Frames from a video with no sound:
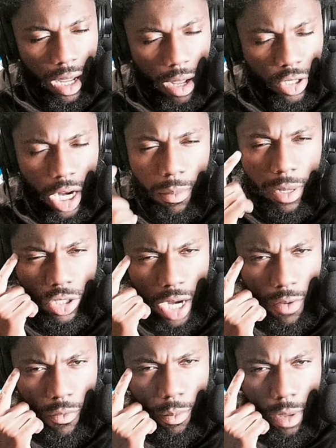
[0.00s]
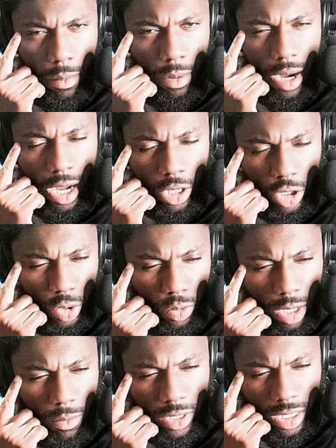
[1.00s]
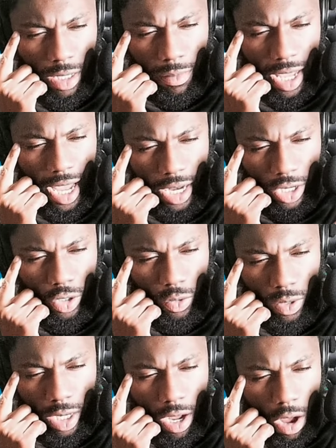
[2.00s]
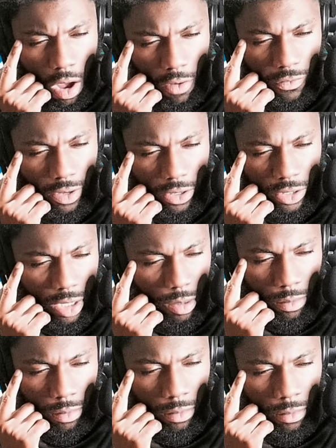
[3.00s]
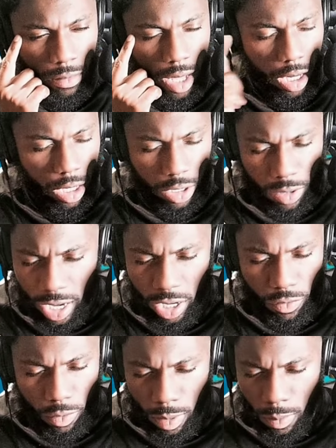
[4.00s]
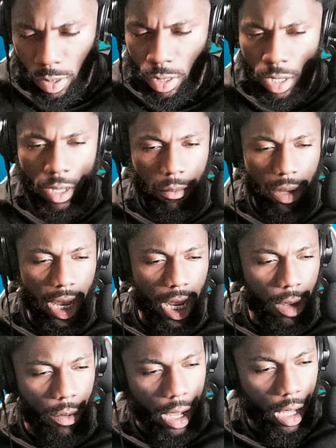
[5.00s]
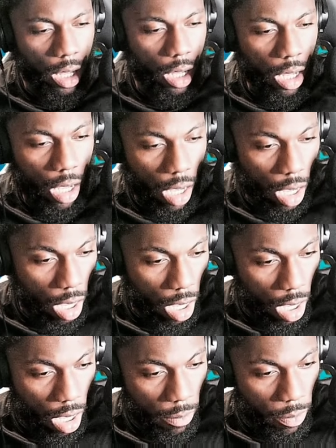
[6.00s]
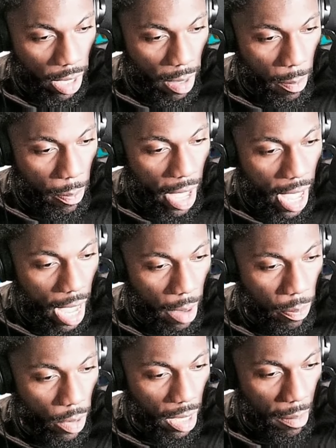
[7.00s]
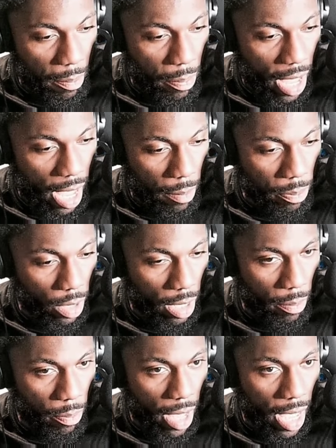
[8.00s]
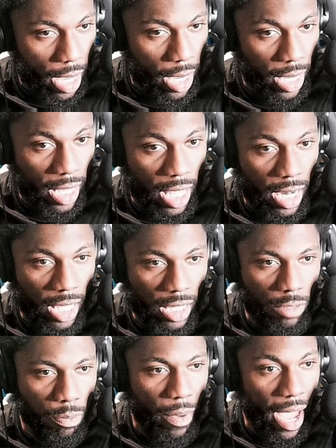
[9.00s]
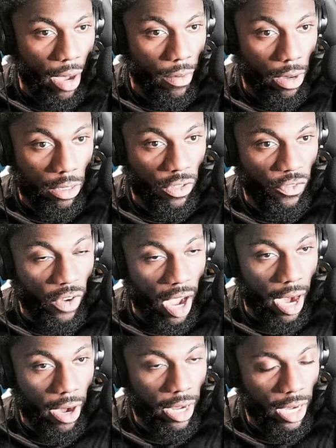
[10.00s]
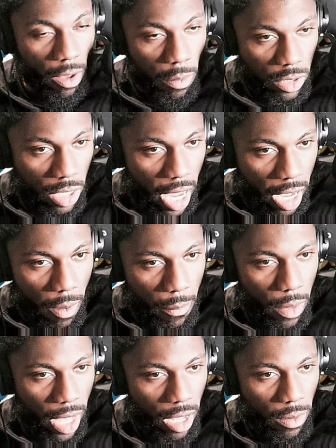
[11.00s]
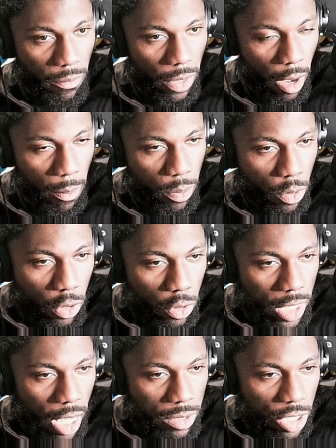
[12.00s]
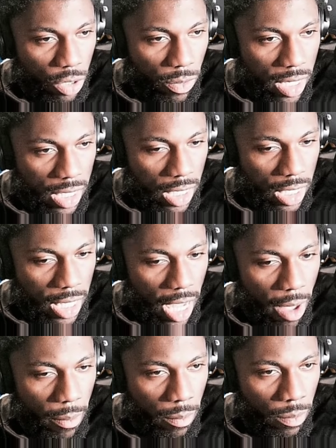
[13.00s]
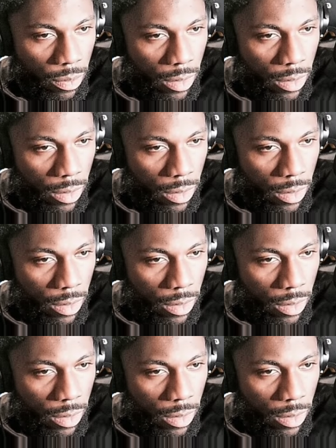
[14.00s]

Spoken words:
I'm trying to make sure I remember. I could have sworn it was something that had to do with coffee or something. I couldn't remember. But anyway, bring it back. And again, like, this background is fire. It almost looked like a portal type situation at the top.